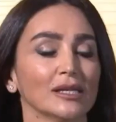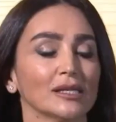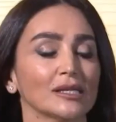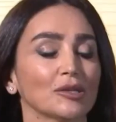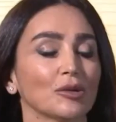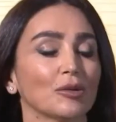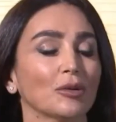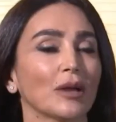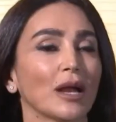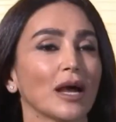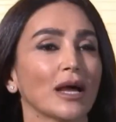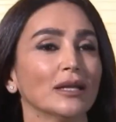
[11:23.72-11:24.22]

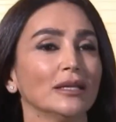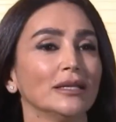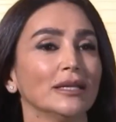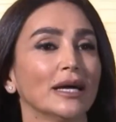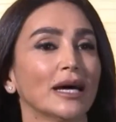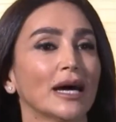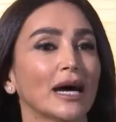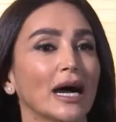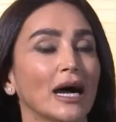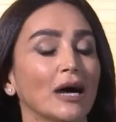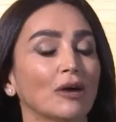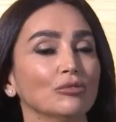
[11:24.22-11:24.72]
So
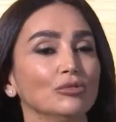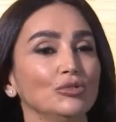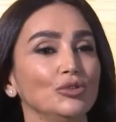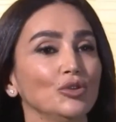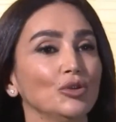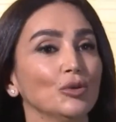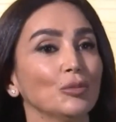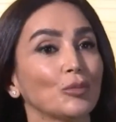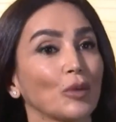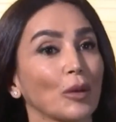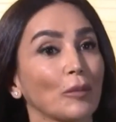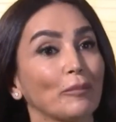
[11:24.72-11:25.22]
Rania, how do
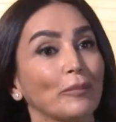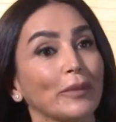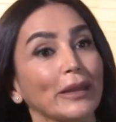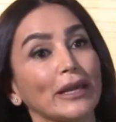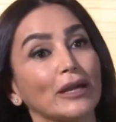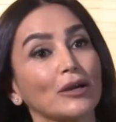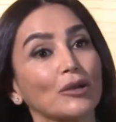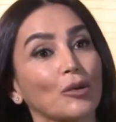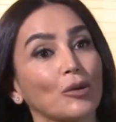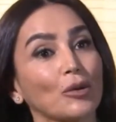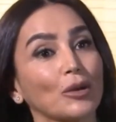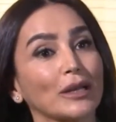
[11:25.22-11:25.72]
you
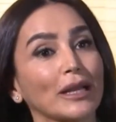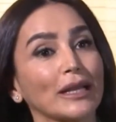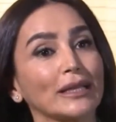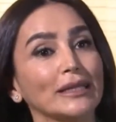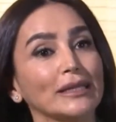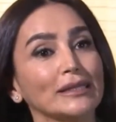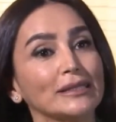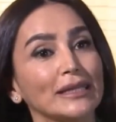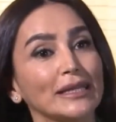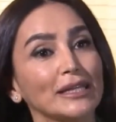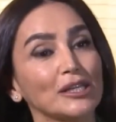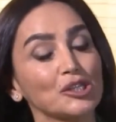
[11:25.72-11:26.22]
prepare
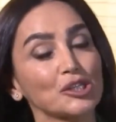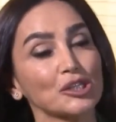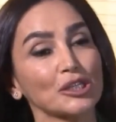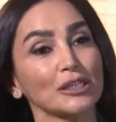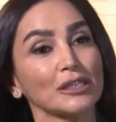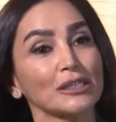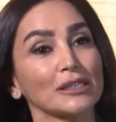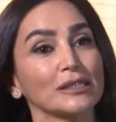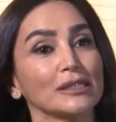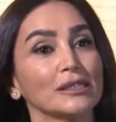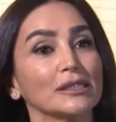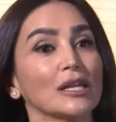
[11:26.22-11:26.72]

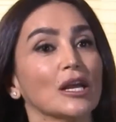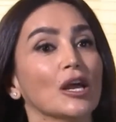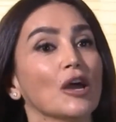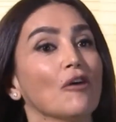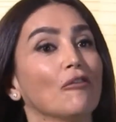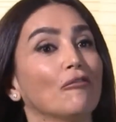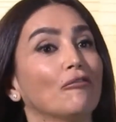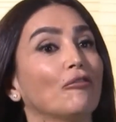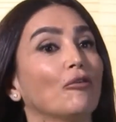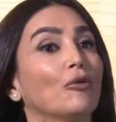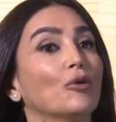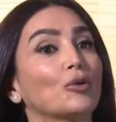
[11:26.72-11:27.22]
organizations
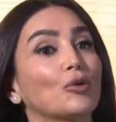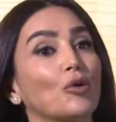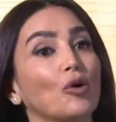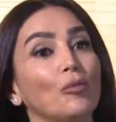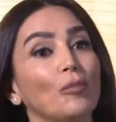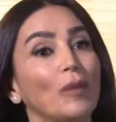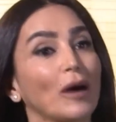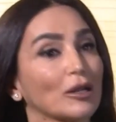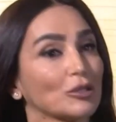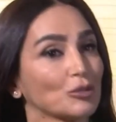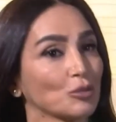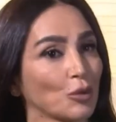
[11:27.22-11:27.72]
for
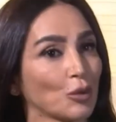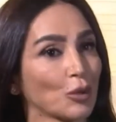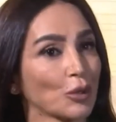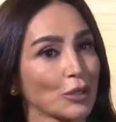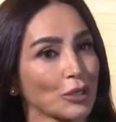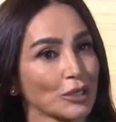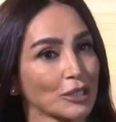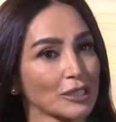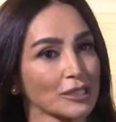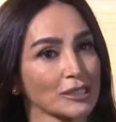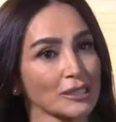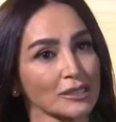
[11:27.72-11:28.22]
robot
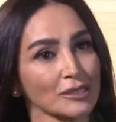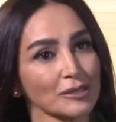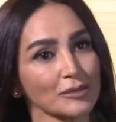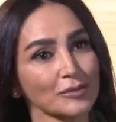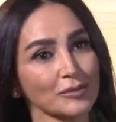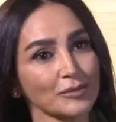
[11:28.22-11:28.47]
workers?